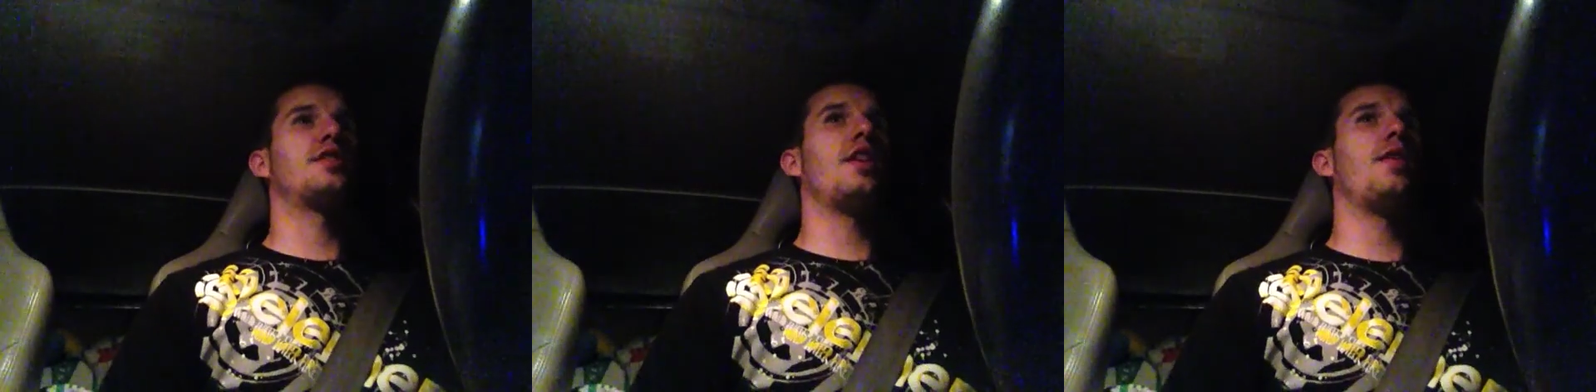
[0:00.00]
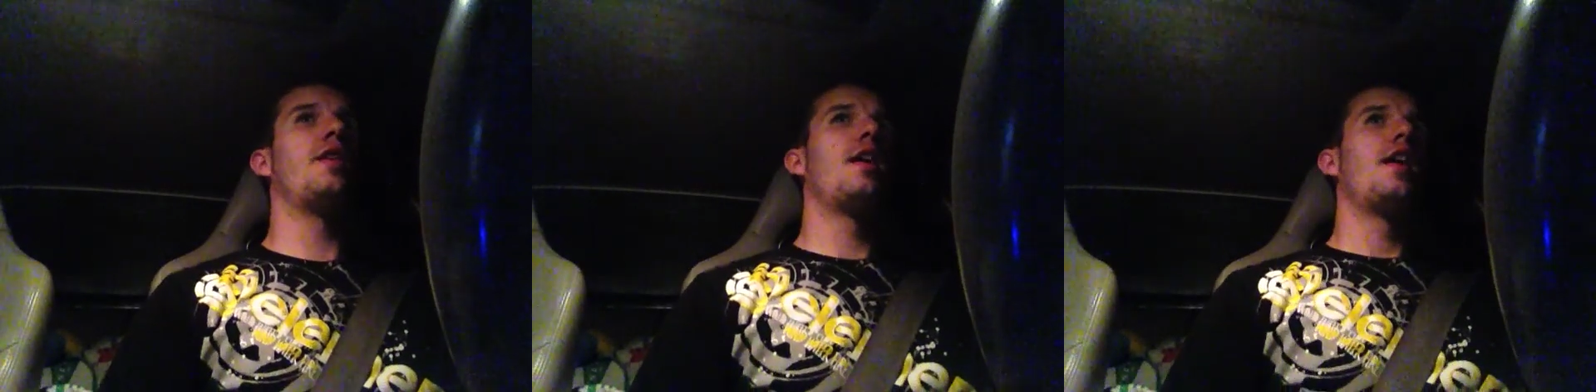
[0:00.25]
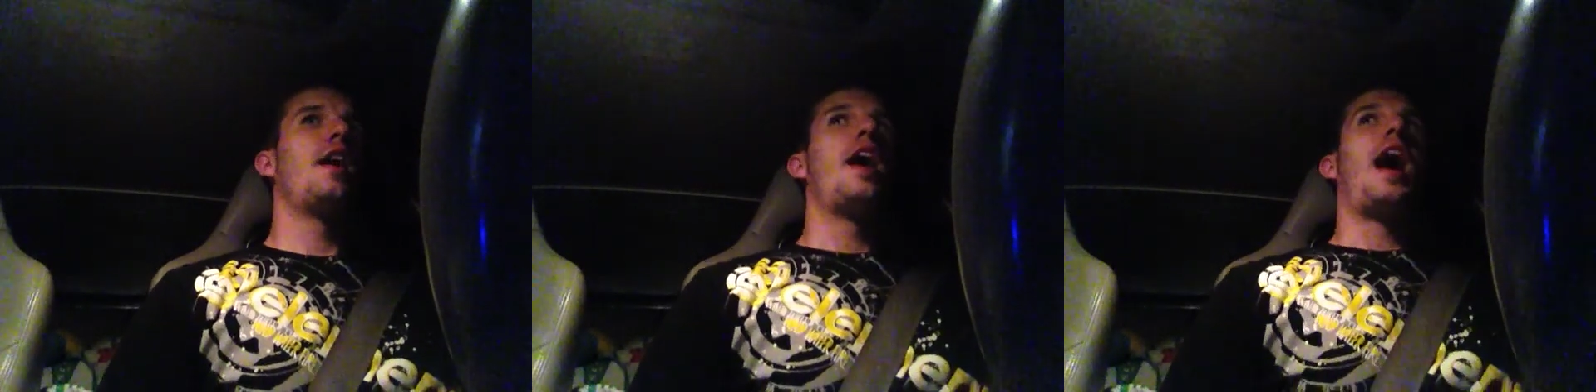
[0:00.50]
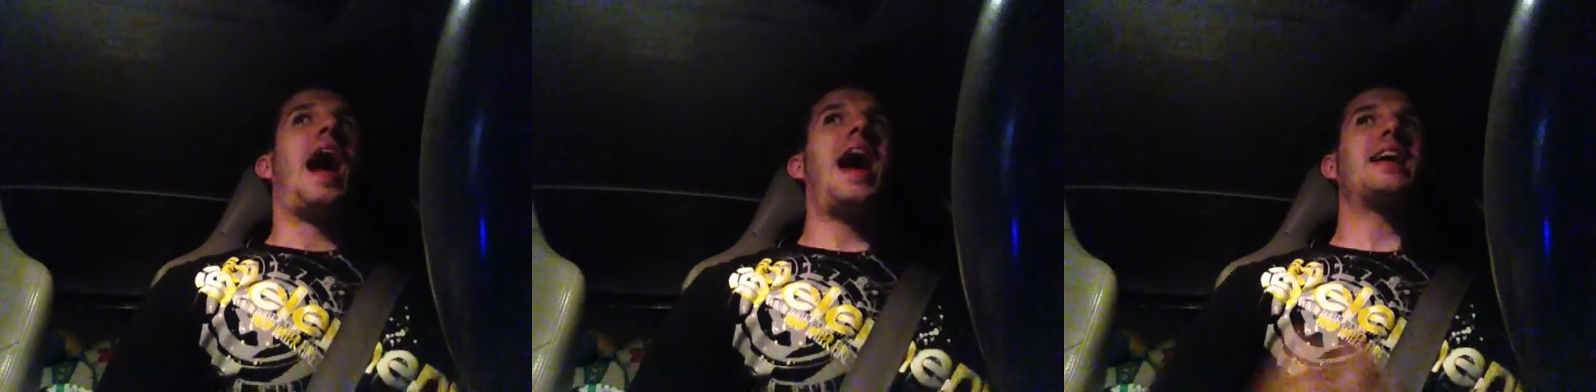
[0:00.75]
So
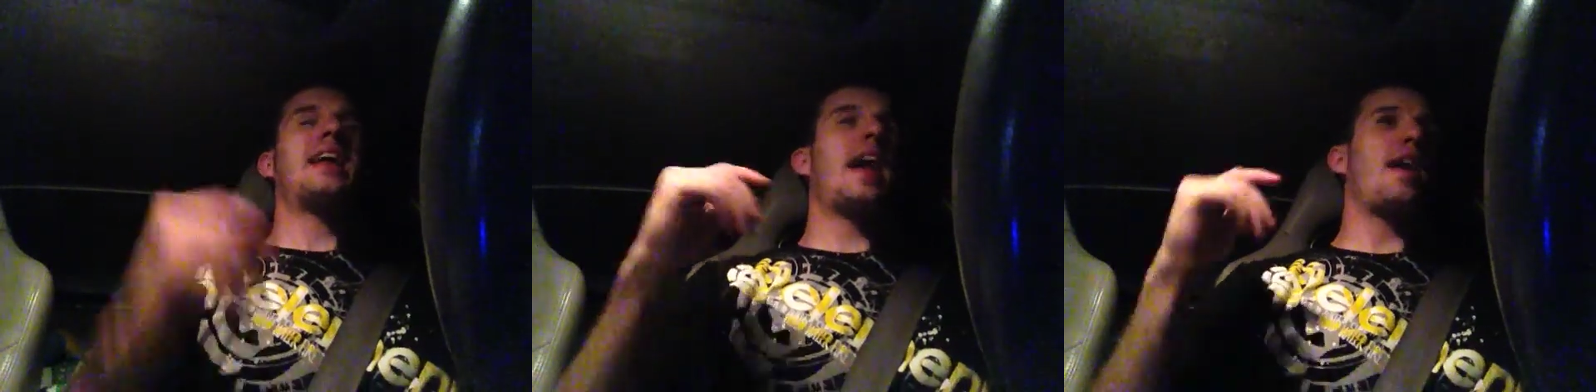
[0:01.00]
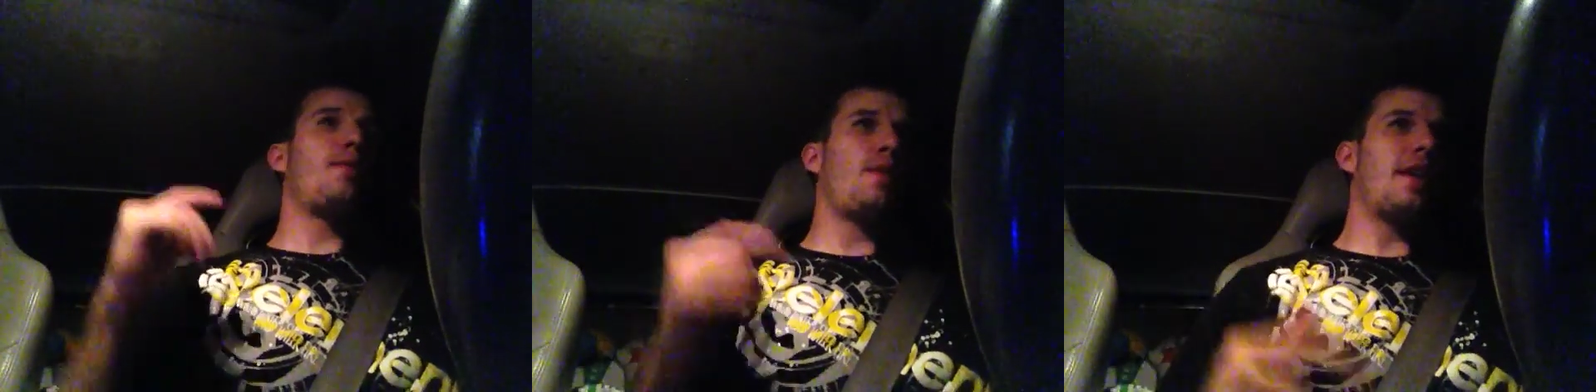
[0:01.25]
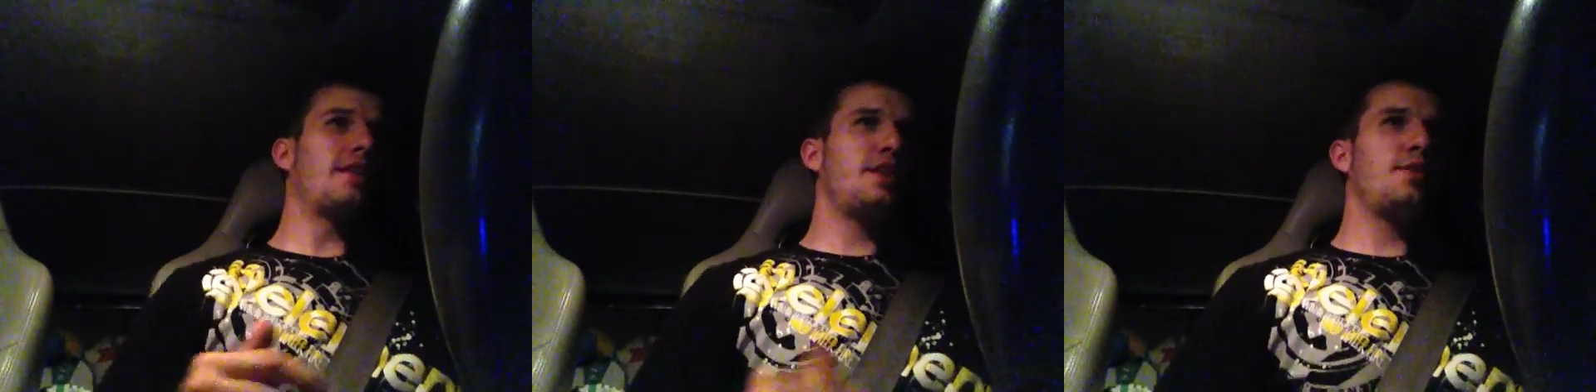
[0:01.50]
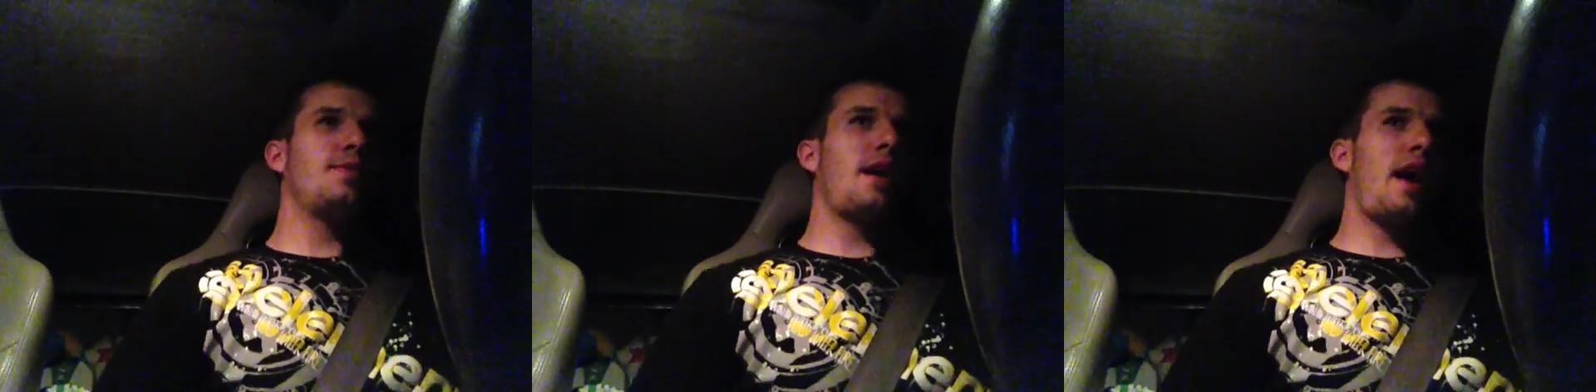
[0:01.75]
I can't wait to
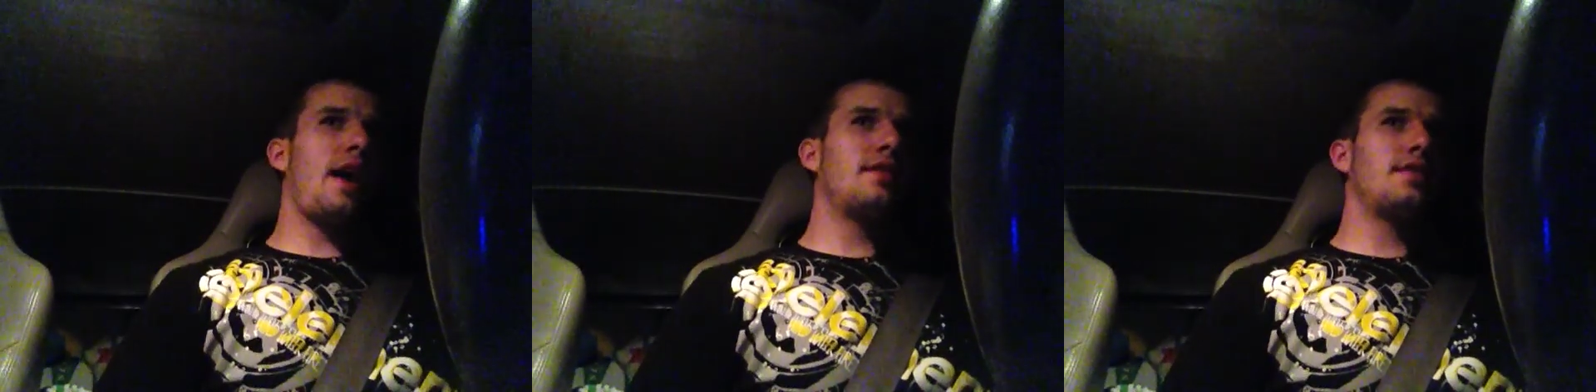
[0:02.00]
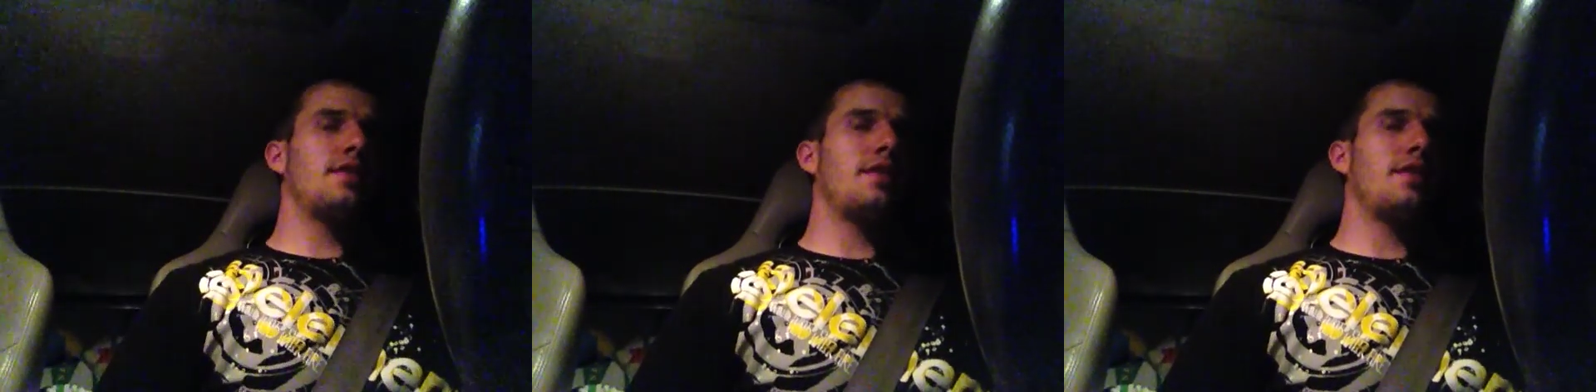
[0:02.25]
do that.